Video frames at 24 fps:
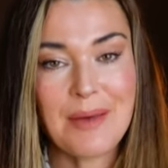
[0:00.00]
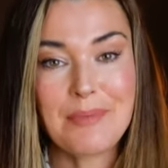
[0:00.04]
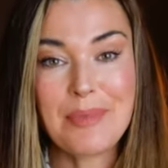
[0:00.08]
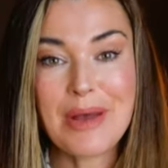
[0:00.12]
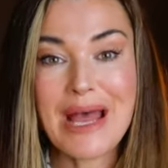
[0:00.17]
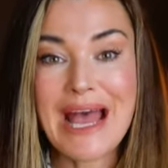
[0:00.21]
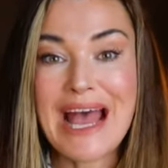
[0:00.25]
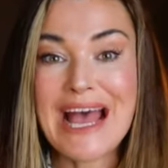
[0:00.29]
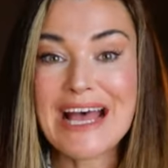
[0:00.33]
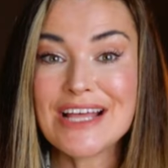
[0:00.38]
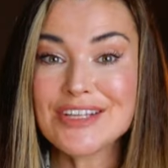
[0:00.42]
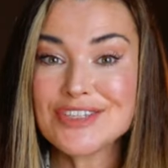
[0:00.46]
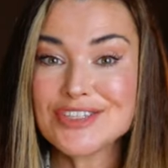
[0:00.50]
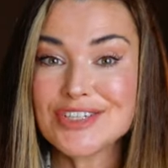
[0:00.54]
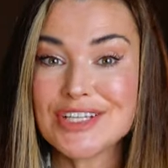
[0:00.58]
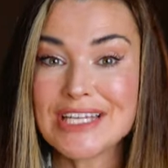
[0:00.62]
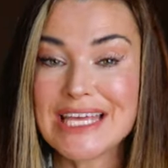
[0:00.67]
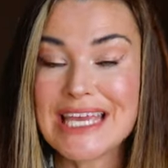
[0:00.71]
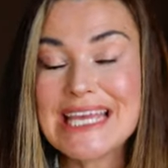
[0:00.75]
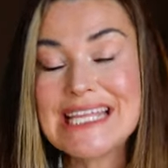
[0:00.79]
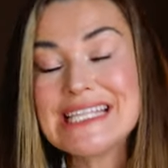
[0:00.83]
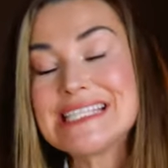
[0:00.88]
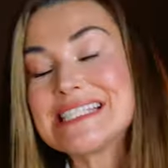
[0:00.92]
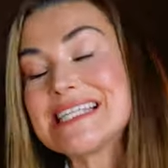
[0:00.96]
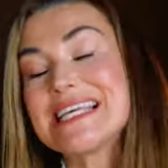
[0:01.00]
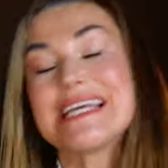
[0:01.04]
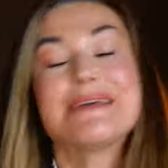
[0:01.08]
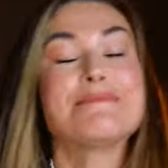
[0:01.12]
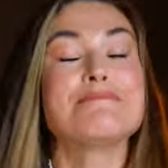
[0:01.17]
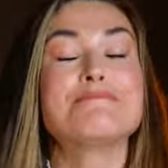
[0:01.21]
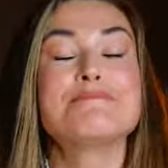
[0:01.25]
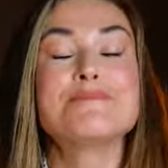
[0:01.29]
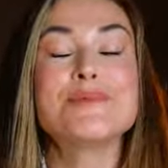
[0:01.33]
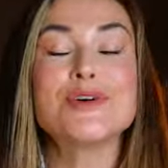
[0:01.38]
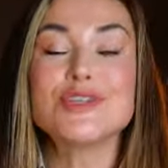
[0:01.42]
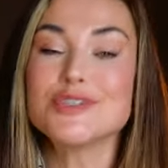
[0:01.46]
But actually, it's
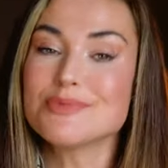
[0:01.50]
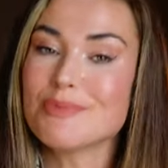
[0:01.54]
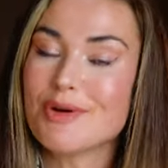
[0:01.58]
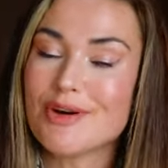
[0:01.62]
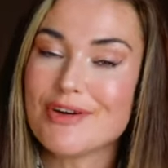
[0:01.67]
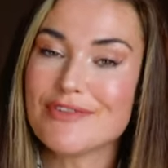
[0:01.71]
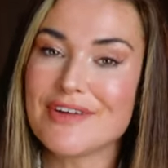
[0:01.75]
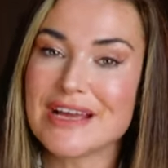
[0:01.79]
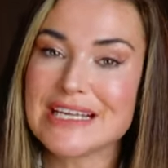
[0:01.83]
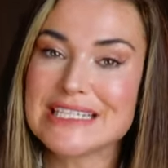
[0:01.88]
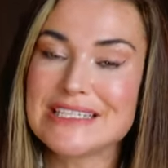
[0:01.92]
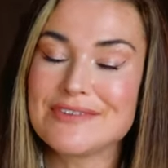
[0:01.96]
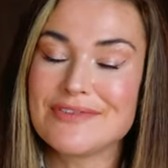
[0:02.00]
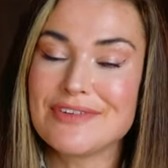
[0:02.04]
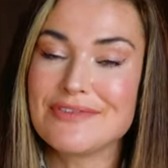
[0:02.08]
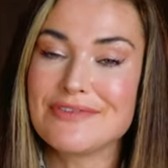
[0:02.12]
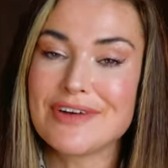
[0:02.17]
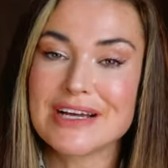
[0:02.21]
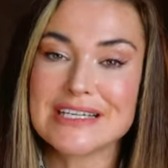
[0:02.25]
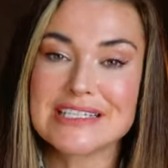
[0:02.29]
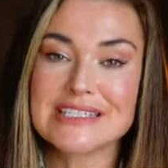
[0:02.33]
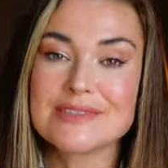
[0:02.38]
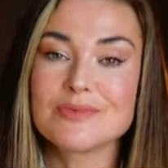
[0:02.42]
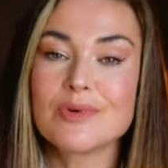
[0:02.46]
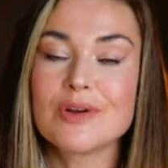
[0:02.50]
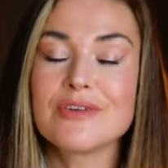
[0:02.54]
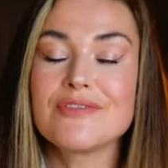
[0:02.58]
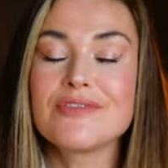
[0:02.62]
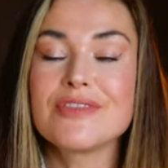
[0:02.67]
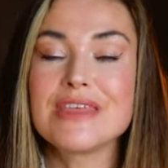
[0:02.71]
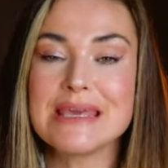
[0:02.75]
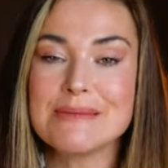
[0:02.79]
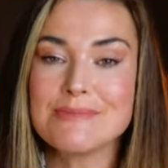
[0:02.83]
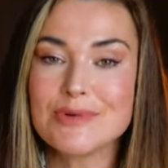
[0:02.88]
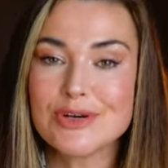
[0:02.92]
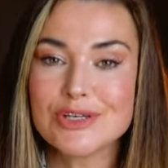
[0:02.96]
much more effective. In fact, it's one of
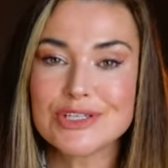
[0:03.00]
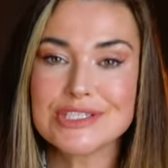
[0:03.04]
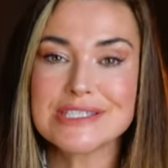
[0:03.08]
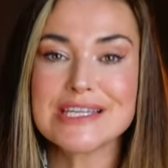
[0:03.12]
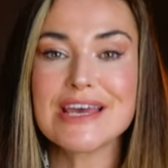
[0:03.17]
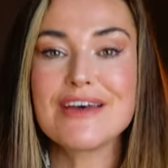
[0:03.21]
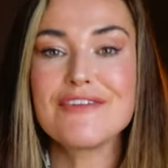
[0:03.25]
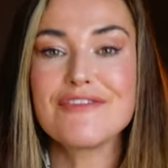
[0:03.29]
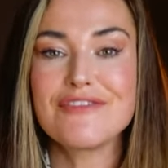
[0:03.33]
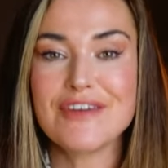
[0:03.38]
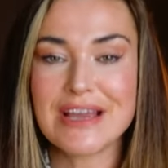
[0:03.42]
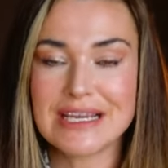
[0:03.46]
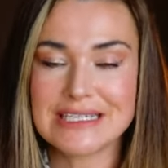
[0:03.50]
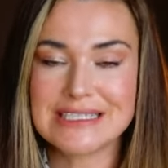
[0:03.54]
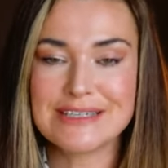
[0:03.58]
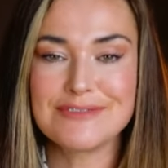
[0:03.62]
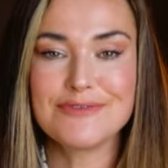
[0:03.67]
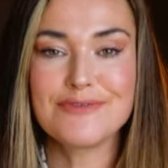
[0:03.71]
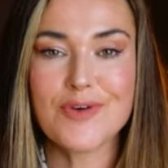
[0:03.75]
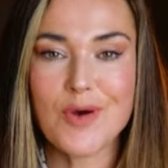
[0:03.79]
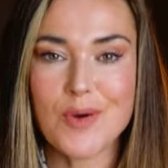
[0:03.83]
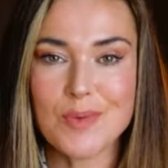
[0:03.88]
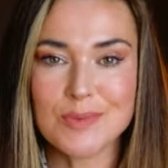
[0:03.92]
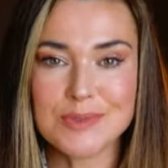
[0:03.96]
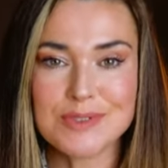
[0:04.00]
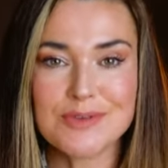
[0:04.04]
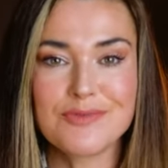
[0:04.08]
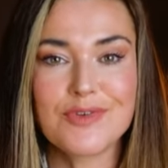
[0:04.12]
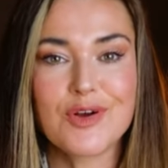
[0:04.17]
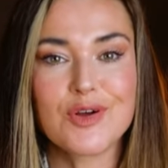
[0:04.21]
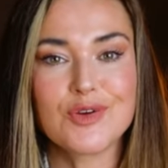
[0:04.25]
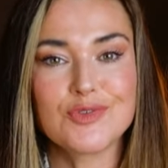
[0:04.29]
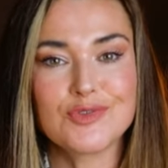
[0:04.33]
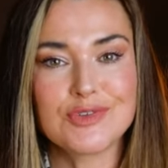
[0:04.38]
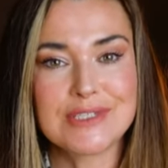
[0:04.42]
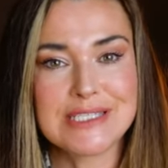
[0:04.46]
the most effective forms of
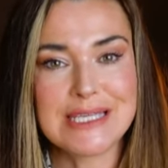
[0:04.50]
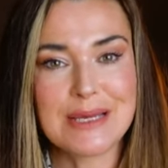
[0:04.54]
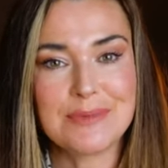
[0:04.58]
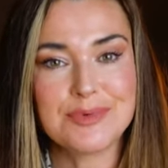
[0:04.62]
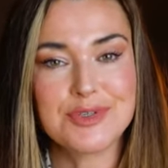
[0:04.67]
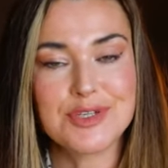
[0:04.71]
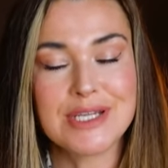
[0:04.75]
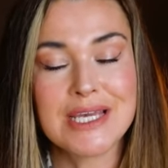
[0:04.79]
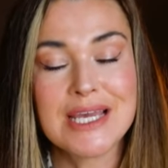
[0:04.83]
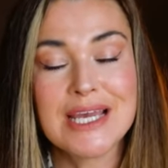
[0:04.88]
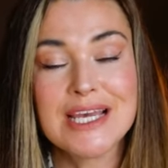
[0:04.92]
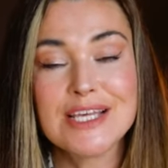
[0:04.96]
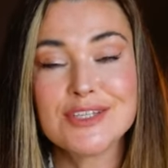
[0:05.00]
contraception.